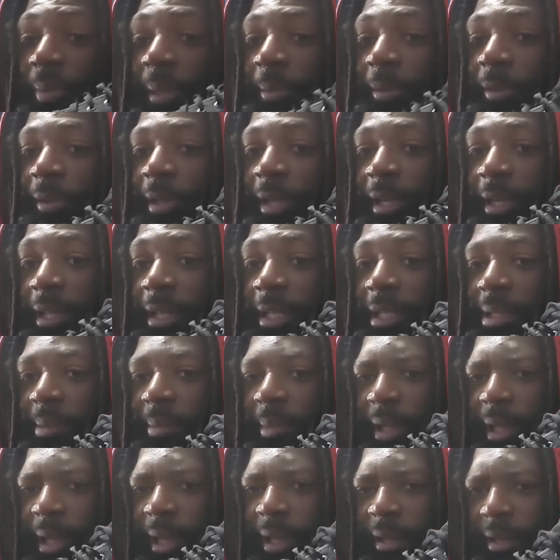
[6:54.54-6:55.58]
people look at this and
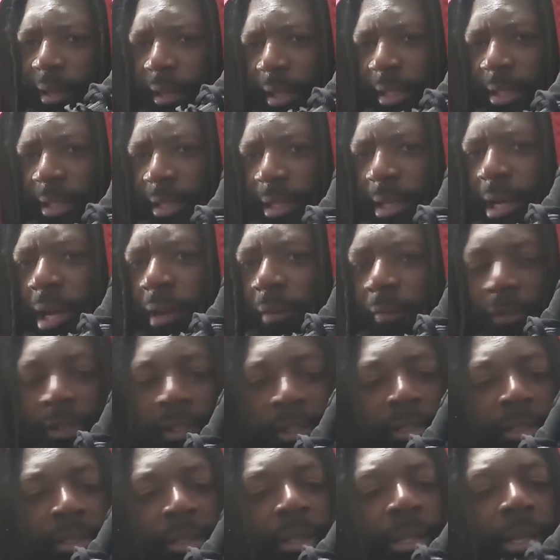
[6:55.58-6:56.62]
be like, it's a
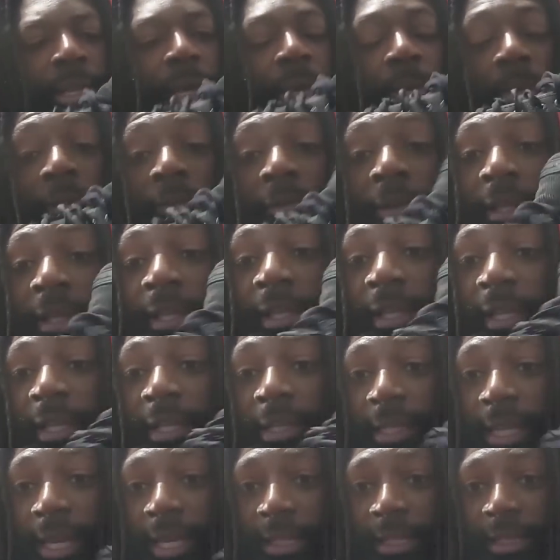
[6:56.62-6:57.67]
Converse. But really,
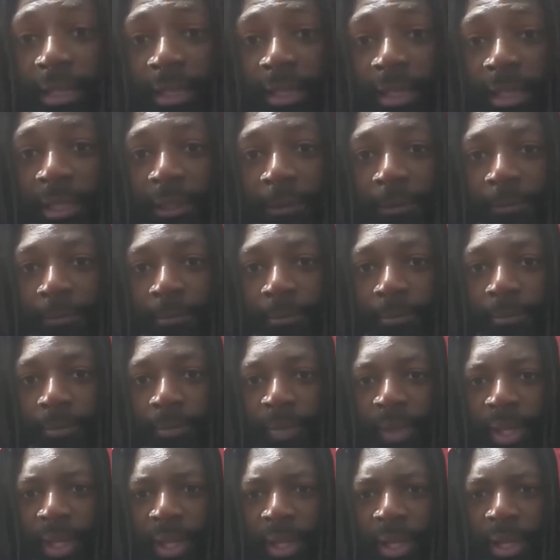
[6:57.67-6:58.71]
it's actually
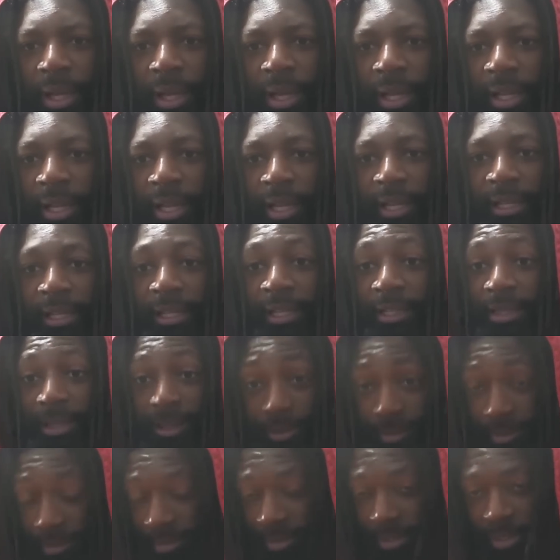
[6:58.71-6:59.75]
like, it's
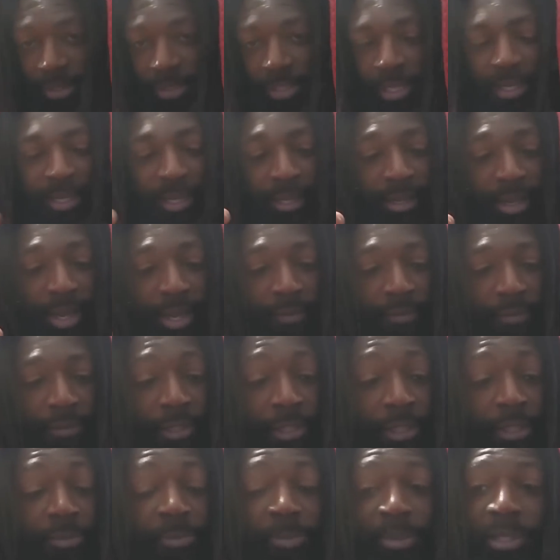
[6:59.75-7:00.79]
like a
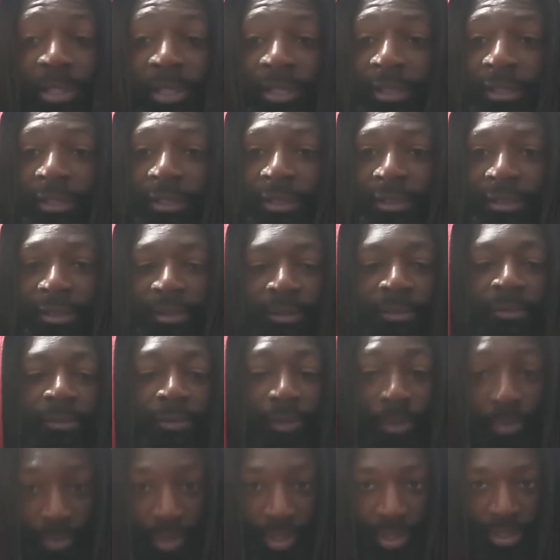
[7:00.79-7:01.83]
Converse, but
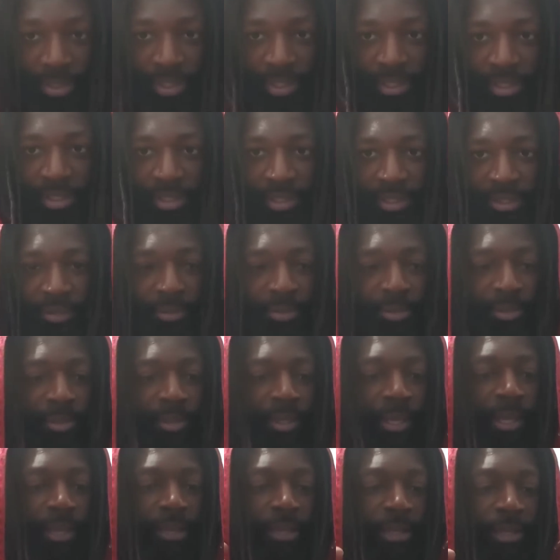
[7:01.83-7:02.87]
for military use,
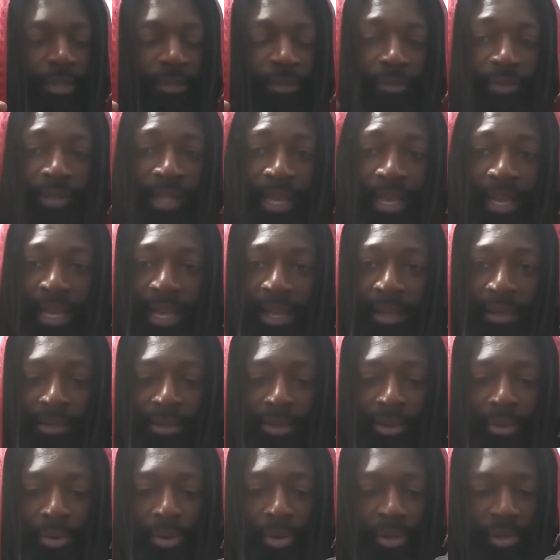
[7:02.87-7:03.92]
you know, for that
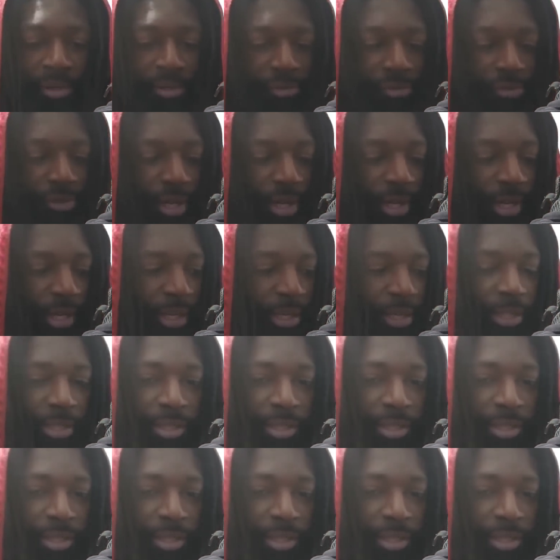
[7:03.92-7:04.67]
outdoors rugged